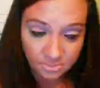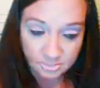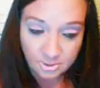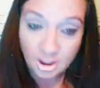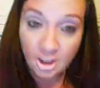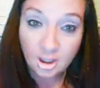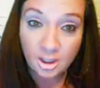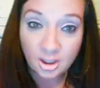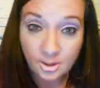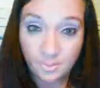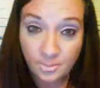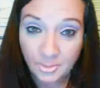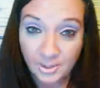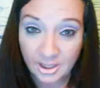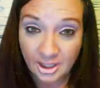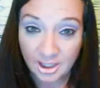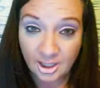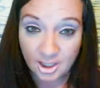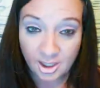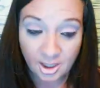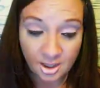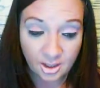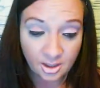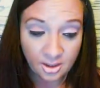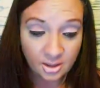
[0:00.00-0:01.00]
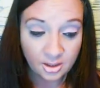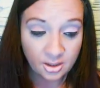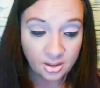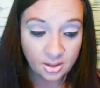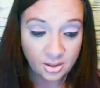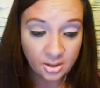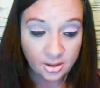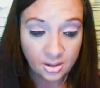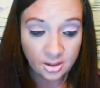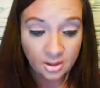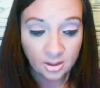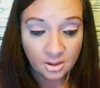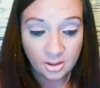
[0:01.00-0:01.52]
Could be
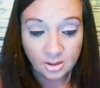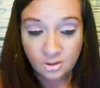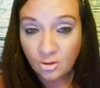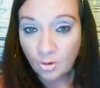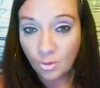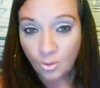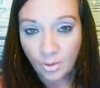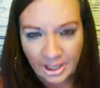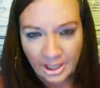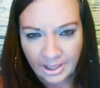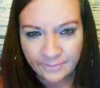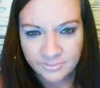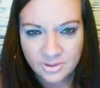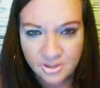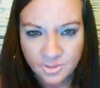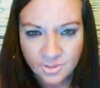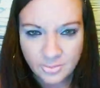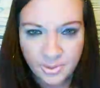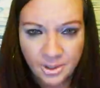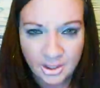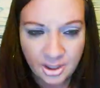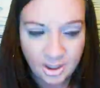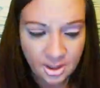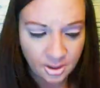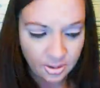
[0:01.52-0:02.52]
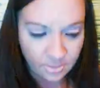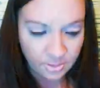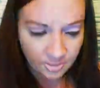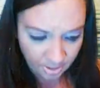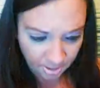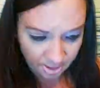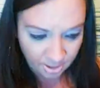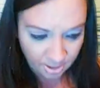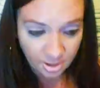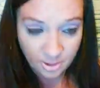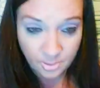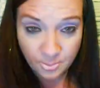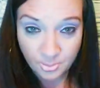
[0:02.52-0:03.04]
don't have to be. It
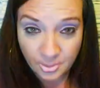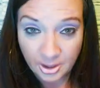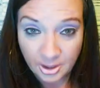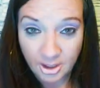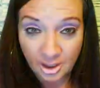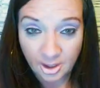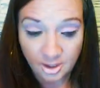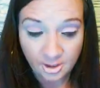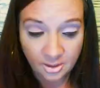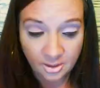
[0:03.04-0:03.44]
could be